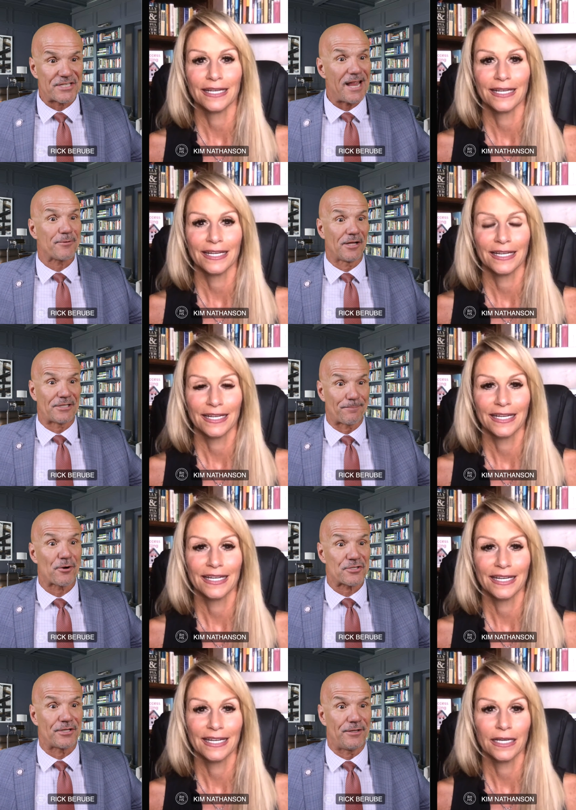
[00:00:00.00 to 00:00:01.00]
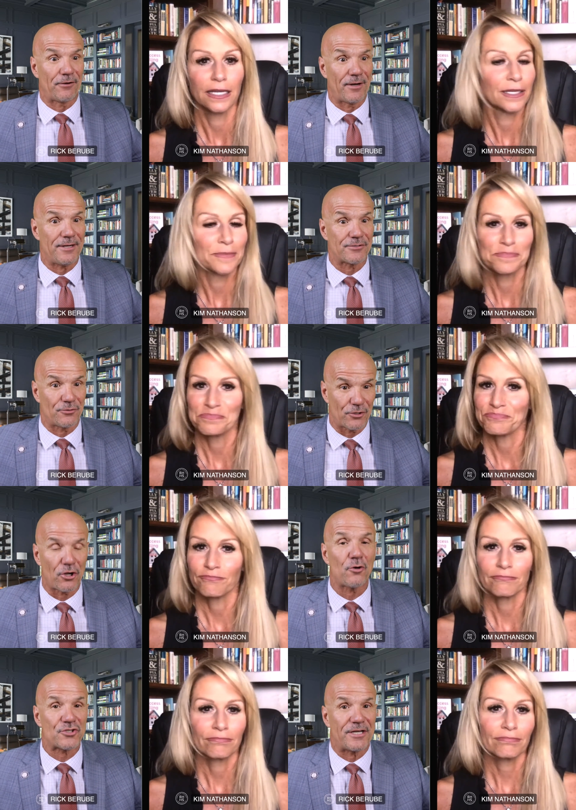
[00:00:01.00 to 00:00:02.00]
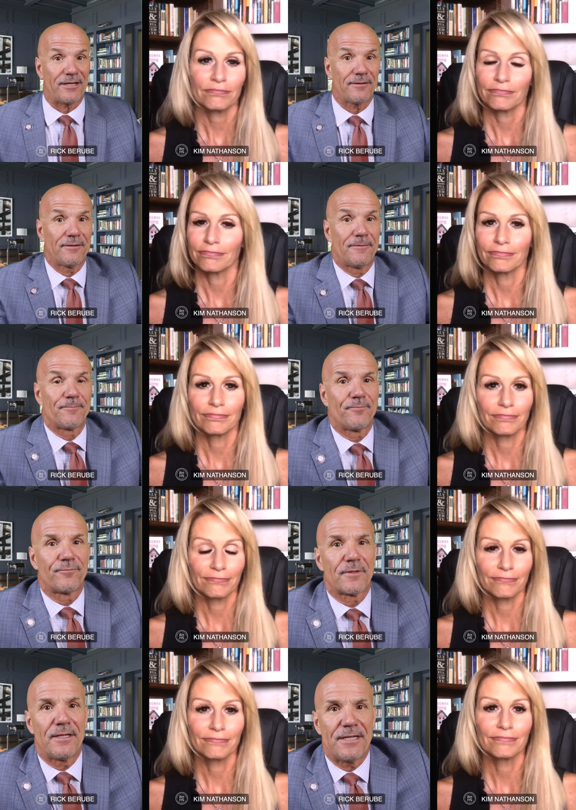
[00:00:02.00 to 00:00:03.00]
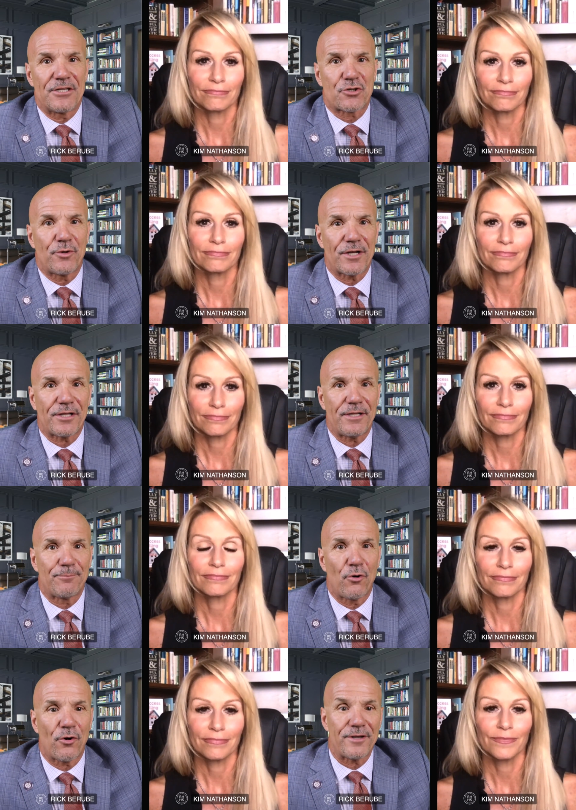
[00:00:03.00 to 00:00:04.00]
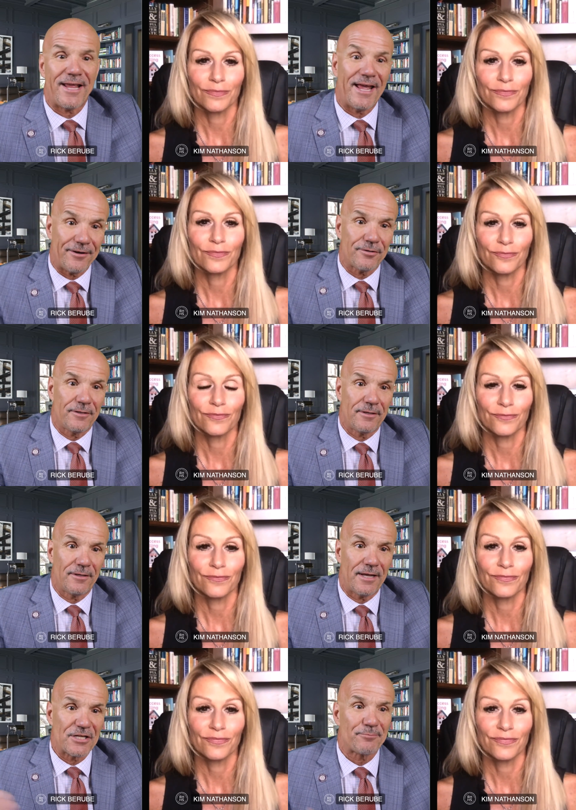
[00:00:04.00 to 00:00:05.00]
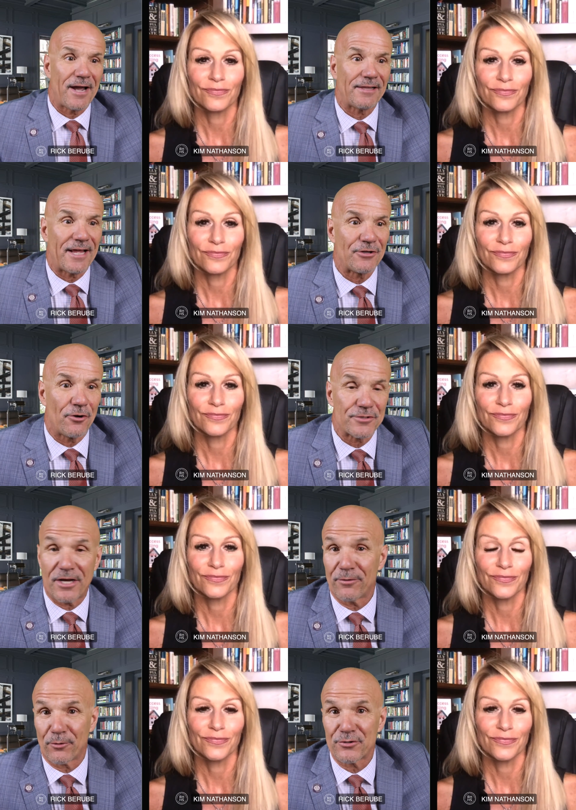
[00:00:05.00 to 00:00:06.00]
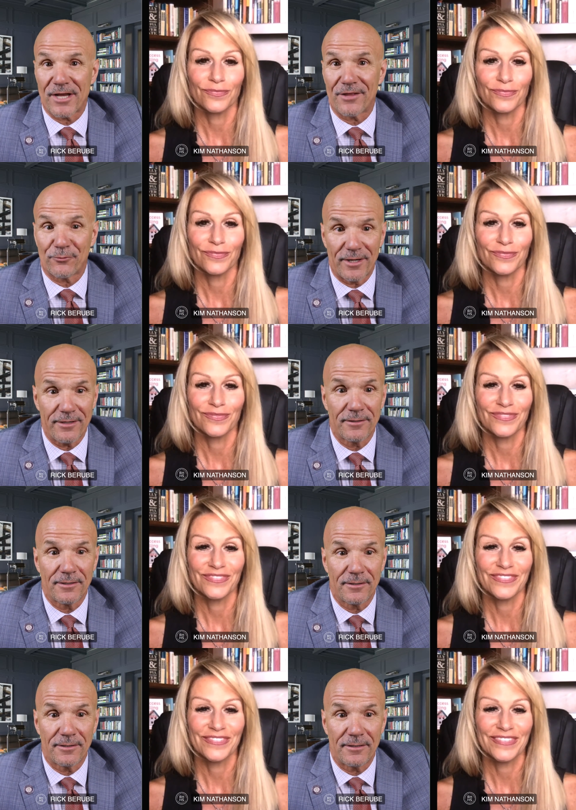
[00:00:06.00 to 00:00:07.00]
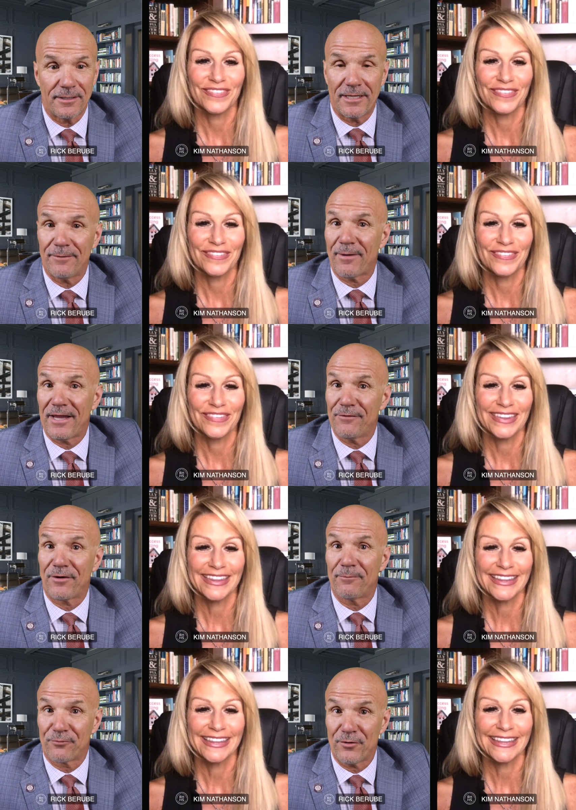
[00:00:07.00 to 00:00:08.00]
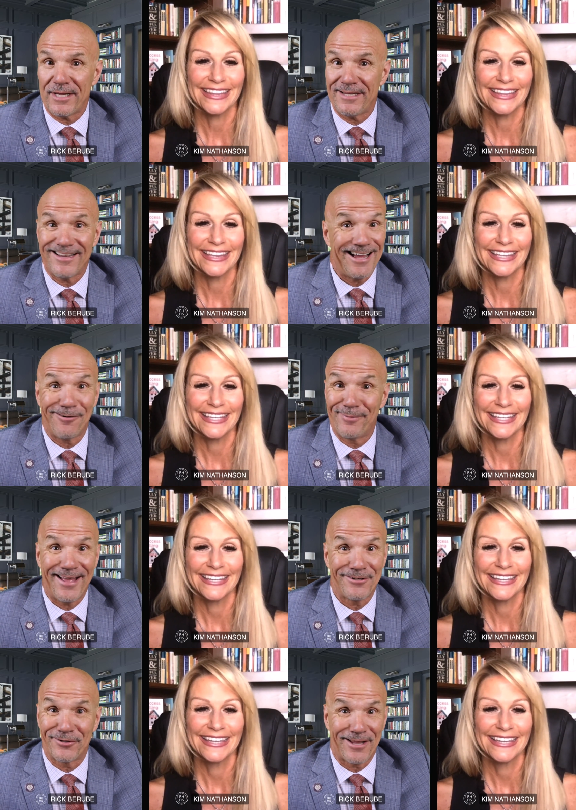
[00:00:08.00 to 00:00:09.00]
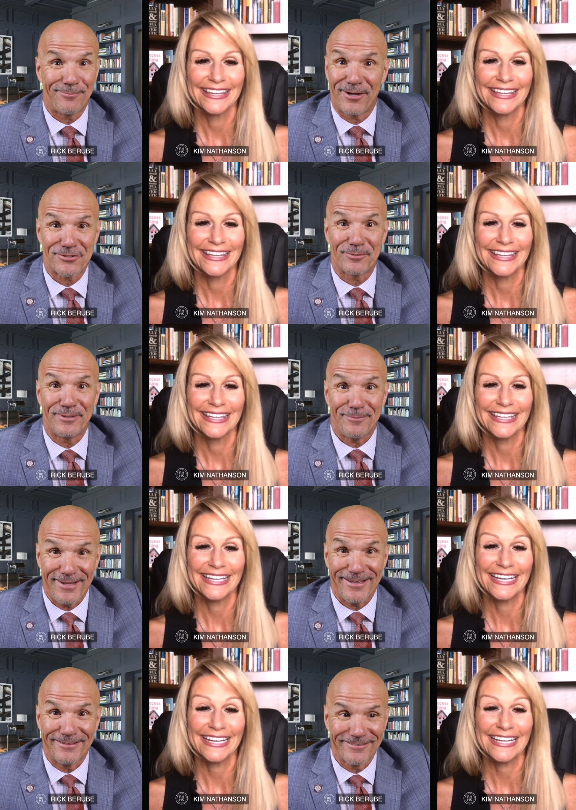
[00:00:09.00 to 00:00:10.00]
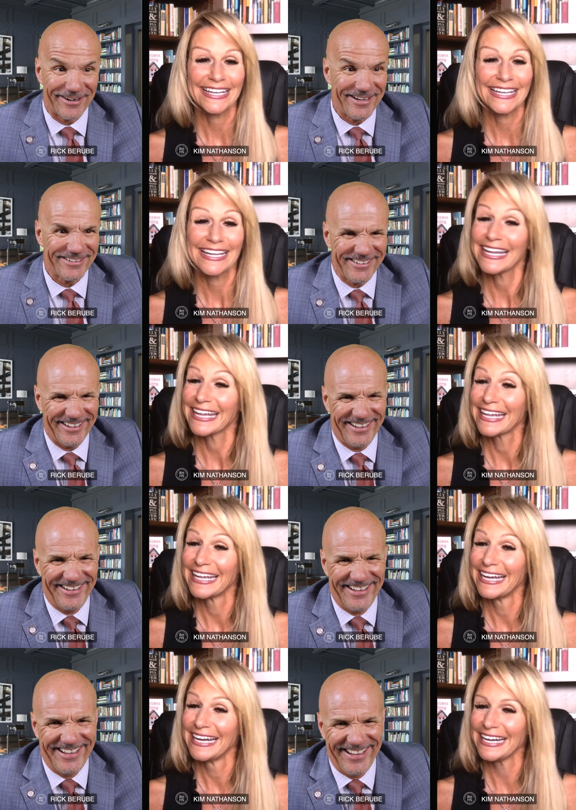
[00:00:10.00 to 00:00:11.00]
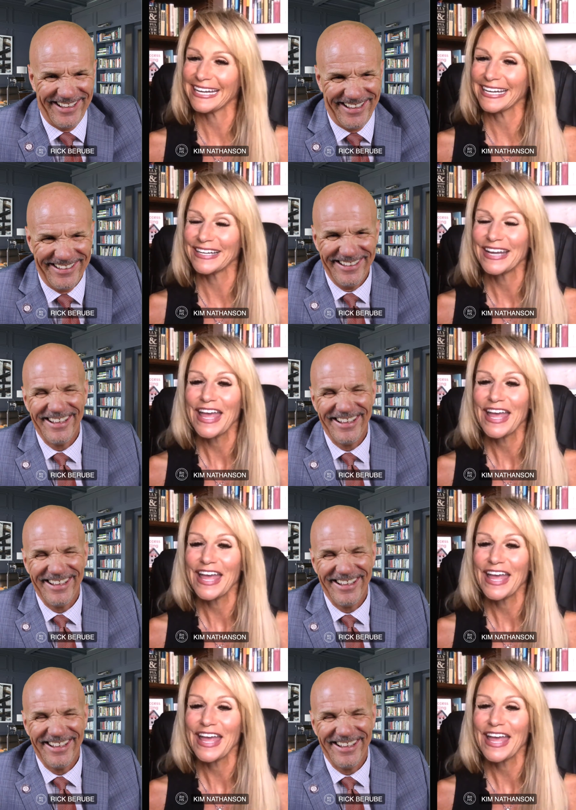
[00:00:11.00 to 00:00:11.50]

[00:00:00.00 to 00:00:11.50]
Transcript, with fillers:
Speaker 1: same without that person there, right? So the coaching is critically important. And as my line goes here at Berkshire Hathaway, if I'm free, how bad could I possibly be, right? yeah.